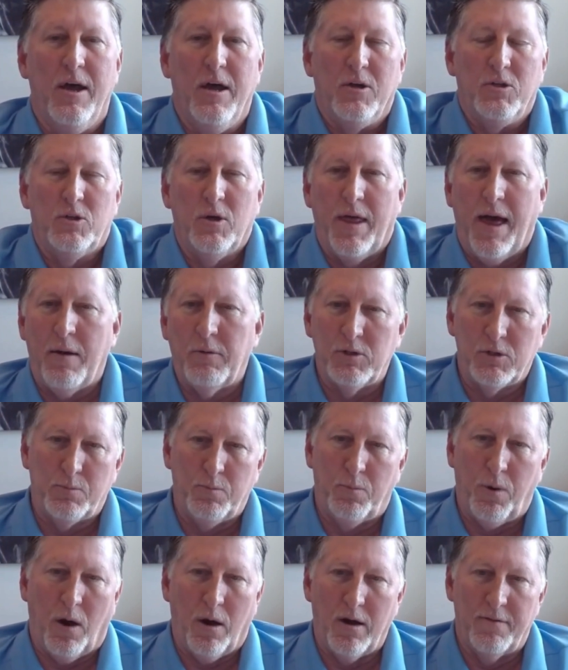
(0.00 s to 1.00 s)
So that was
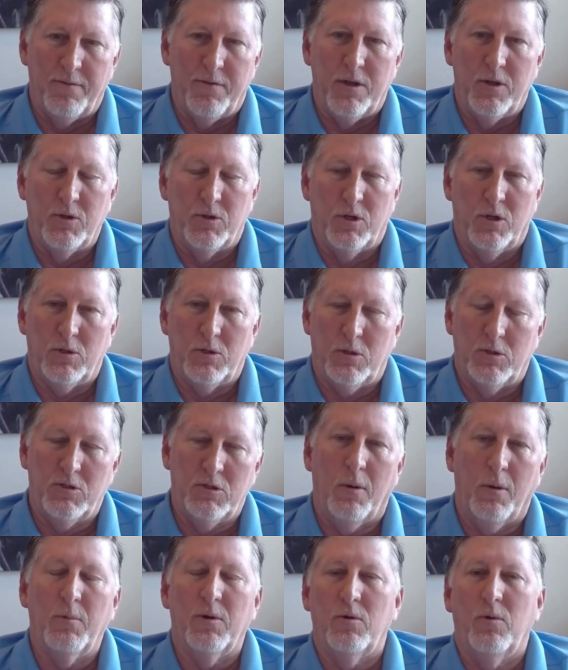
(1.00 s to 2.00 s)
part of it, is just
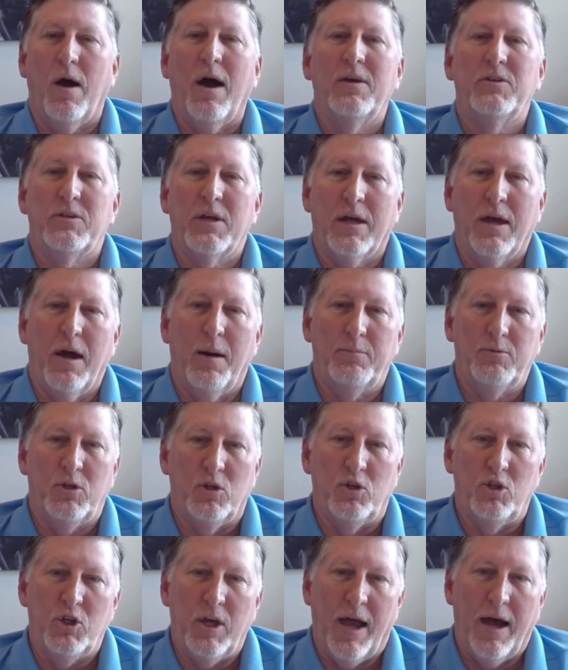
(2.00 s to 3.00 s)
someone rising up
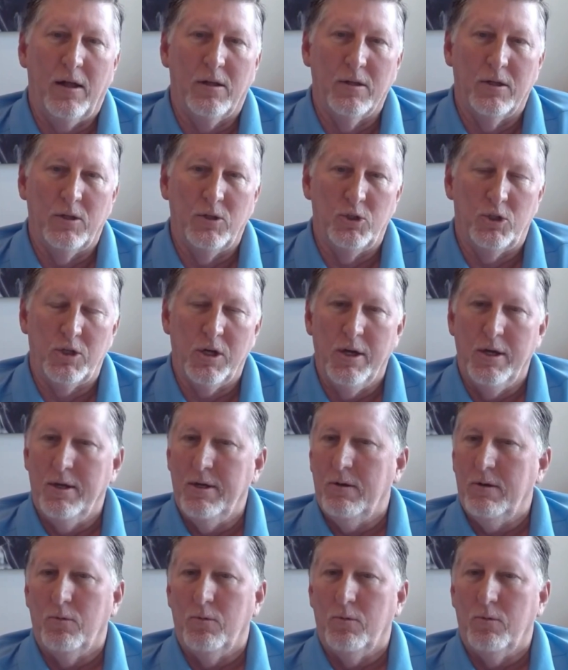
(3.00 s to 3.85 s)
to challenge